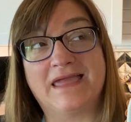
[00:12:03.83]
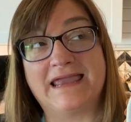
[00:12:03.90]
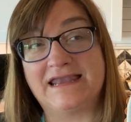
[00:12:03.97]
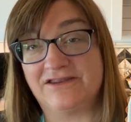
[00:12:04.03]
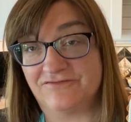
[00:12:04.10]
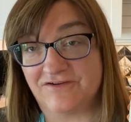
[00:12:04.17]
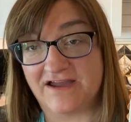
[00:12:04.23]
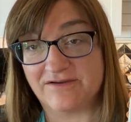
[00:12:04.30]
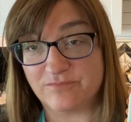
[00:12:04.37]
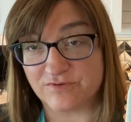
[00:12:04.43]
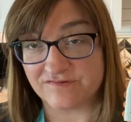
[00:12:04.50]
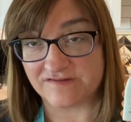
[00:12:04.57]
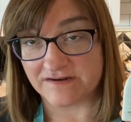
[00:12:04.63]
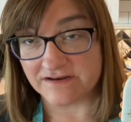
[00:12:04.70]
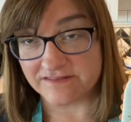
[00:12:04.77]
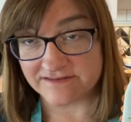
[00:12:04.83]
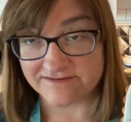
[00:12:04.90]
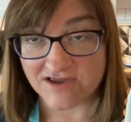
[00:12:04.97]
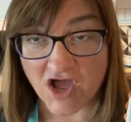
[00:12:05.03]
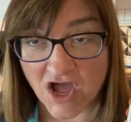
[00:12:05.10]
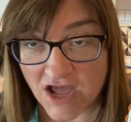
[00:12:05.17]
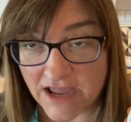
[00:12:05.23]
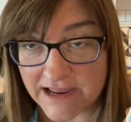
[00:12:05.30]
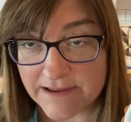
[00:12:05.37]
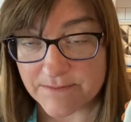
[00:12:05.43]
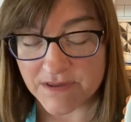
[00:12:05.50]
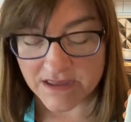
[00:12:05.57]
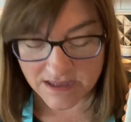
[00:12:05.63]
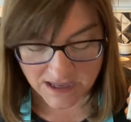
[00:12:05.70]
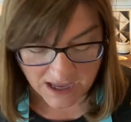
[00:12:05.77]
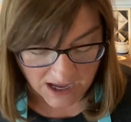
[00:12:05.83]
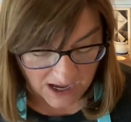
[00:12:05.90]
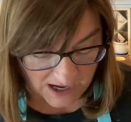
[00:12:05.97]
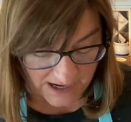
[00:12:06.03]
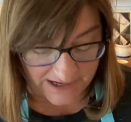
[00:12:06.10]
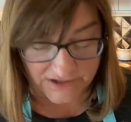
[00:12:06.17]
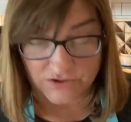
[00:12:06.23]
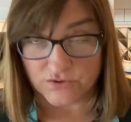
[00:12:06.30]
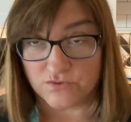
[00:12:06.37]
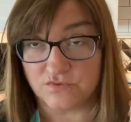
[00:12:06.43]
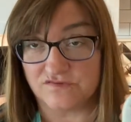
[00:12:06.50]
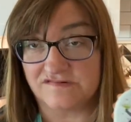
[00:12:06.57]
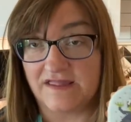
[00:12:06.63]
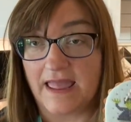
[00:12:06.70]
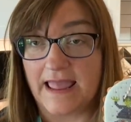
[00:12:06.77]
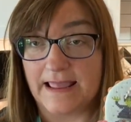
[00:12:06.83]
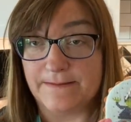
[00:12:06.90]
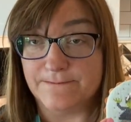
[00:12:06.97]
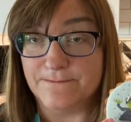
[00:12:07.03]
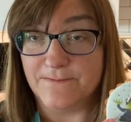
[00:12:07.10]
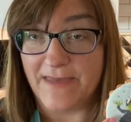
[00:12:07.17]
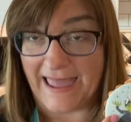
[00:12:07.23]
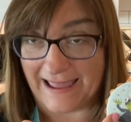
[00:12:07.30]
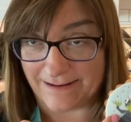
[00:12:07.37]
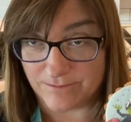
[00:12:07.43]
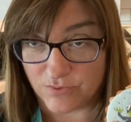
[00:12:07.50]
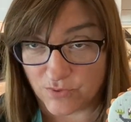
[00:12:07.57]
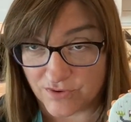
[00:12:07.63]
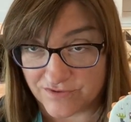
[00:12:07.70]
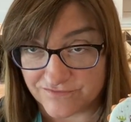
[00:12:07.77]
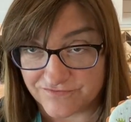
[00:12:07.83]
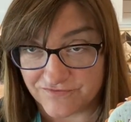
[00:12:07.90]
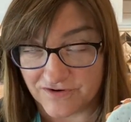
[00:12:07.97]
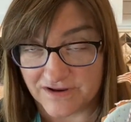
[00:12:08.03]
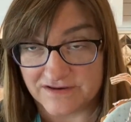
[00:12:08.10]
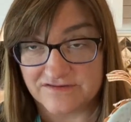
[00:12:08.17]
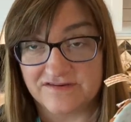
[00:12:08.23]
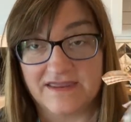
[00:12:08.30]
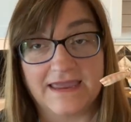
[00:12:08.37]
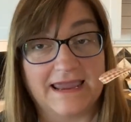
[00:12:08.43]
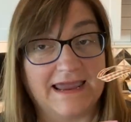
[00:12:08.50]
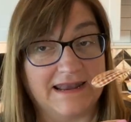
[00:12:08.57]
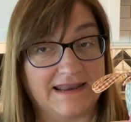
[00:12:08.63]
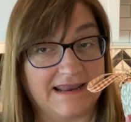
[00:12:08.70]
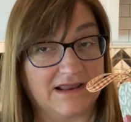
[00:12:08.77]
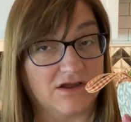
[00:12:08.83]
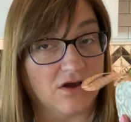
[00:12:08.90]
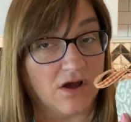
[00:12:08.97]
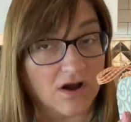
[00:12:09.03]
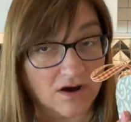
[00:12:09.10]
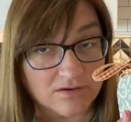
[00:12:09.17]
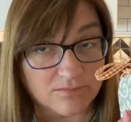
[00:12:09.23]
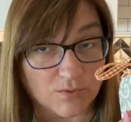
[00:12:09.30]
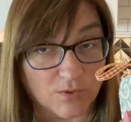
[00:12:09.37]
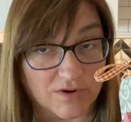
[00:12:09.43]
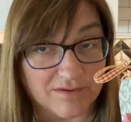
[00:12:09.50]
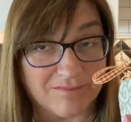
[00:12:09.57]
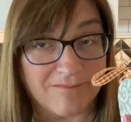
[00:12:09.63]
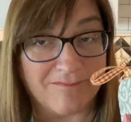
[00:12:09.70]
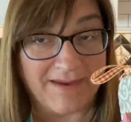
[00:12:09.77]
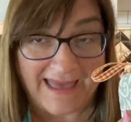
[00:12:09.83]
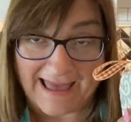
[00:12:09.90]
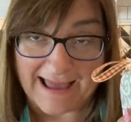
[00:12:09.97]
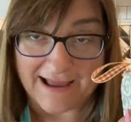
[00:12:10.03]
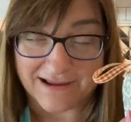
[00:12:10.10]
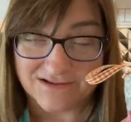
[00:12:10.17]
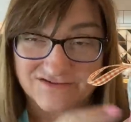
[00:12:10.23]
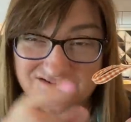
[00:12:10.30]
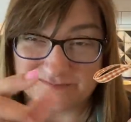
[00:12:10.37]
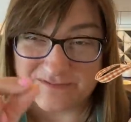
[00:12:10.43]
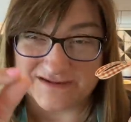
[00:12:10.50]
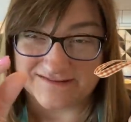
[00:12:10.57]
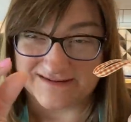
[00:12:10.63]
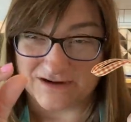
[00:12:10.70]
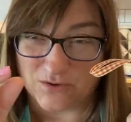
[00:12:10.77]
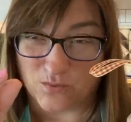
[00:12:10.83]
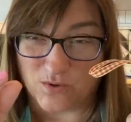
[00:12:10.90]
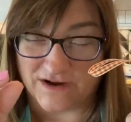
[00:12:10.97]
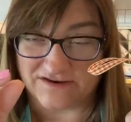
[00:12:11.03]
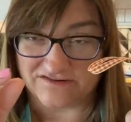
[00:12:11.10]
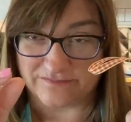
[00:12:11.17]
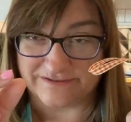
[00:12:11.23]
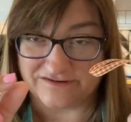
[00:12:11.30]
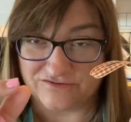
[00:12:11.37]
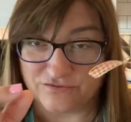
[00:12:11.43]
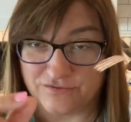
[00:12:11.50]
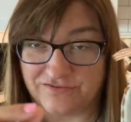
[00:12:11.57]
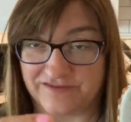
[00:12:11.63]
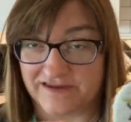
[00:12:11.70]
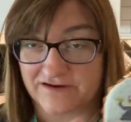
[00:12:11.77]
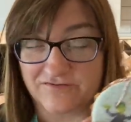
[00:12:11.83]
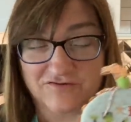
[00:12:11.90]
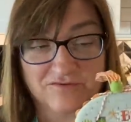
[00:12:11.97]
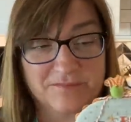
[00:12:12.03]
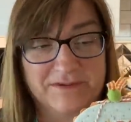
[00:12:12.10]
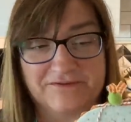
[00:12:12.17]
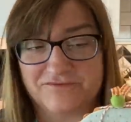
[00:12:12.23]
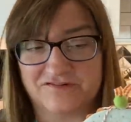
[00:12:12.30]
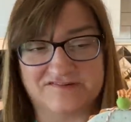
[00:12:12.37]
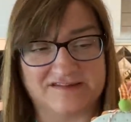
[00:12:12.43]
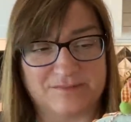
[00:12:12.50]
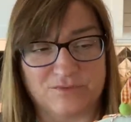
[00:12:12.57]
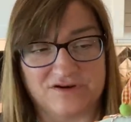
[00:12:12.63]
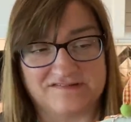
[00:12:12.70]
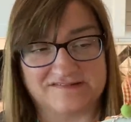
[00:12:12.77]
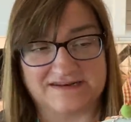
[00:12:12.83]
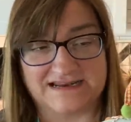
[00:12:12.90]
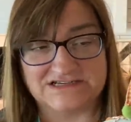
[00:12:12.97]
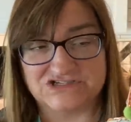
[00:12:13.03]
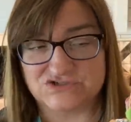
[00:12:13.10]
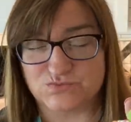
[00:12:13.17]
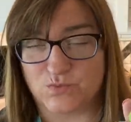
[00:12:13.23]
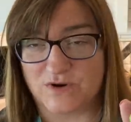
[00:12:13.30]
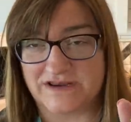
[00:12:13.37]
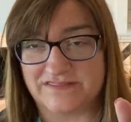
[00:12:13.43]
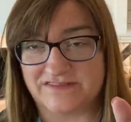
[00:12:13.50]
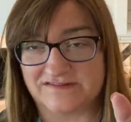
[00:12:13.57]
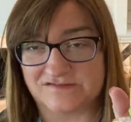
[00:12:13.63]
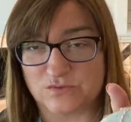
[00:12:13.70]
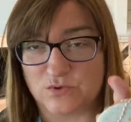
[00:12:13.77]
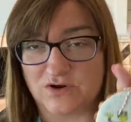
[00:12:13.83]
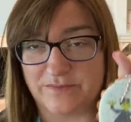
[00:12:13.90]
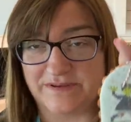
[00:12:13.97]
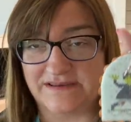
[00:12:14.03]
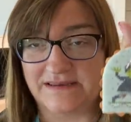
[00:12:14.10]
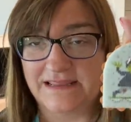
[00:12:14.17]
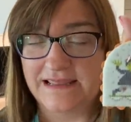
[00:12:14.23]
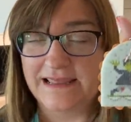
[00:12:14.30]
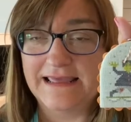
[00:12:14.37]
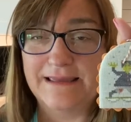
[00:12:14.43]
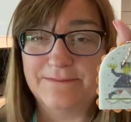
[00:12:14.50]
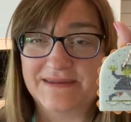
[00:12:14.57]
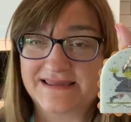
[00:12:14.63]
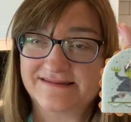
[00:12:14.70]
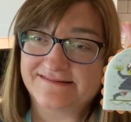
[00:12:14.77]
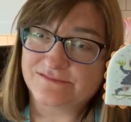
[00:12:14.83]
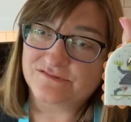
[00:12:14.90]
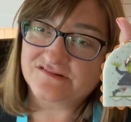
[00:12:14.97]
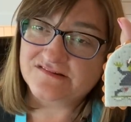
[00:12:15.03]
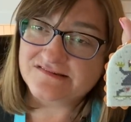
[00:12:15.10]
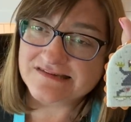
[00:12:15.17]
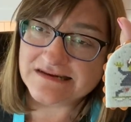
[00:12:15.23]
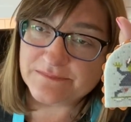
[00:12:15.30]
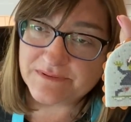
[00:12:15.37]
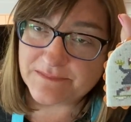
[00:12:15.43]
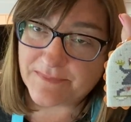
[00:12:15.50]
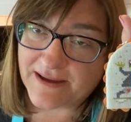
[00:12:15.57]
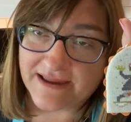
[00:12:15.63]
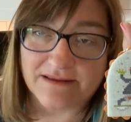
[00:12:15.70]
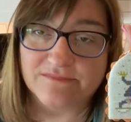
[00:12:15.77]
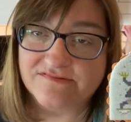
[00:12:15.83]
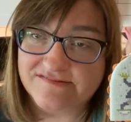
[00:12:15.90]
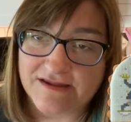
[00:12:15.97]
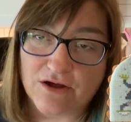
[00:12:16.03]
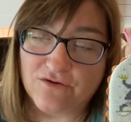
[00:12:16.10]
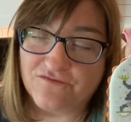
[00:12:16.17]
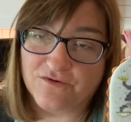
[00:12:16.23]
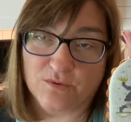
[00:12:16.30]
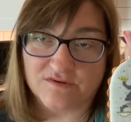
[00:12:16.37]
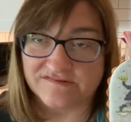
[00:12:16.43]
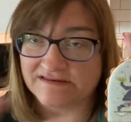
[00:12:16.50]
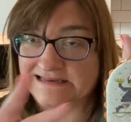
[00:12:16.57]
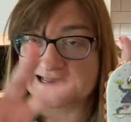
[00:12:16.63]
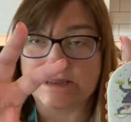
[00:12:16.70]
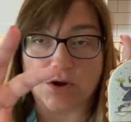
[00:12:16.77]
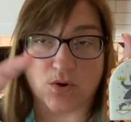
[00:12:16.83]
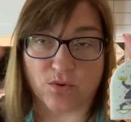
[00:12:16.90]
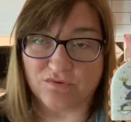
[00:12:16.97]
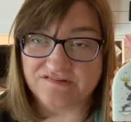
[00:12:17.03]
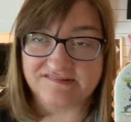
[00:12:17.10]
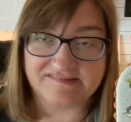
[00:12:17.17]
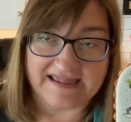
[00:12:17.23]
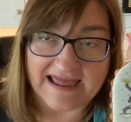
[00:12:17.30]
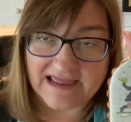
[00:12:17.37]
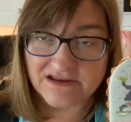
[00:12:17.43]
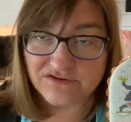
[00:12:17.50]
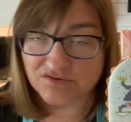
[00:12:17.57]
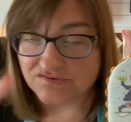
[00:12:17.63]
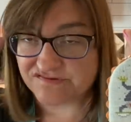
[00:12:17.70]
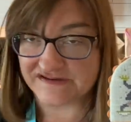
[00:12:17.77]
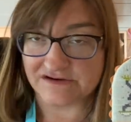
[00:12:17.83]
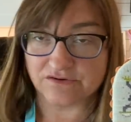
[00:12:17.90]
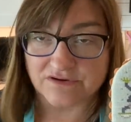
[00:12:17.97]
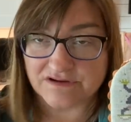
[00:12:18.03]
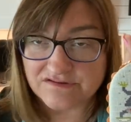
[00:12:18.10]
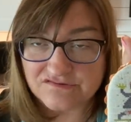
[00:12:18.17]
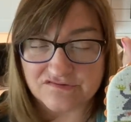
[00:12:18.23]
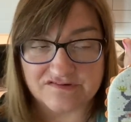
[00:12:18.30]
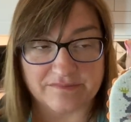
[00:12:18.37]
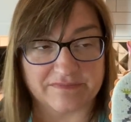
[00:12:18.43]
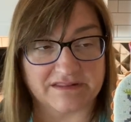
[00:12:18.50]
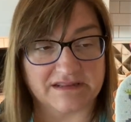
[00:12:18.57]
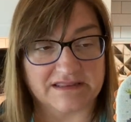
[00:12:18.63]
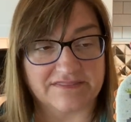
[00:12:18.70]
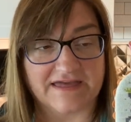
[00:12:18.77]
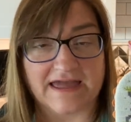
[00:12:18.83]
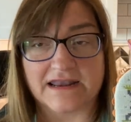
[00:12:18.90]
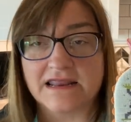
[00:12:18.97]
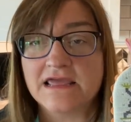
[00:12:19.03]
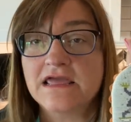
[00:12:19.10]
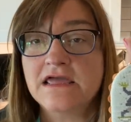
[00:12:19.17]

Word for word: eighty-five percent of the time I use a mat board front and a cardboard back, just because I don't want it to be too thick for, but for some reason I just wanted this ornament because he was just going to be by himself. It wasn't like a whole set or series or something like that.